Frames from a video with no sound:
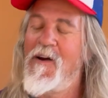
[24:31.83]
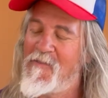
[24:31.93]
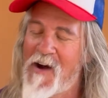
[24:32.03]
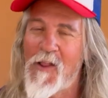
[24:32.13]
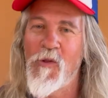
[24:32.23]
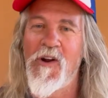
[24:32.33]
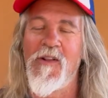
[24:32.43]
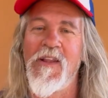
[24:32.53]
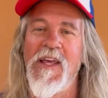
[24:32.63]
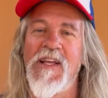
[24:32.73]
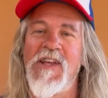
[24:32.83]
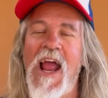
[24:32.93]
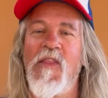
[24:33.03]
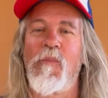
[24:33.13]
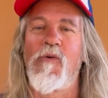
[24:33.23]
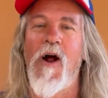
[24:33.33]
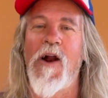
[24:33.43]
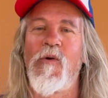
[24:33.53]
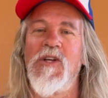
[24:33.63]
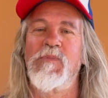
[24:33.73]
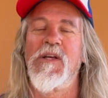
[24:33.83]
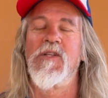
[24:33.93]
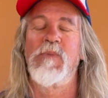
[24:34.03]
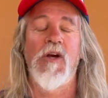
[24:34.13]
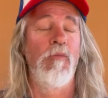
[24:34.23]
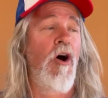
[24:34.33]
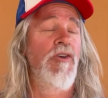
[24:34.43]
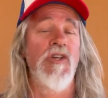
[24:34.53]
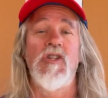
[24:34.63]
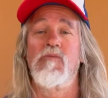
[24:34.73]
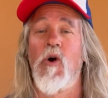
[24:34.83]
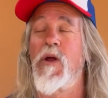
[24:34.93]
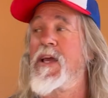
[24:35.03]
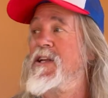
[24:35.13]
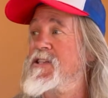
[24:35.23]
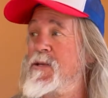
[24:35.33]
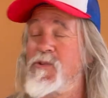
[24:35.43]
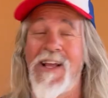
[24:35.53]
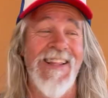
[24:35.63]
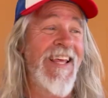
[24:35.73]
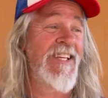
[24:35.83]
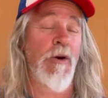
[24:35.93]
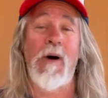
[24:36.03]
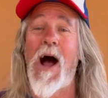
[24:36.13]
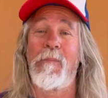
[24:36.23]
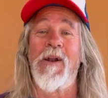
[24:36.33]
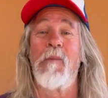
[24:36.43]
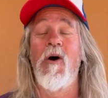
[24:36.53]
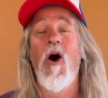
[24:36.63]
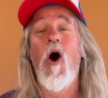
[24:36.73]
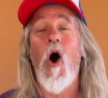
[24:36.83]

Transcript: Follow their leagues and the progress because pickleball is exploding and it seems like leagues are popping up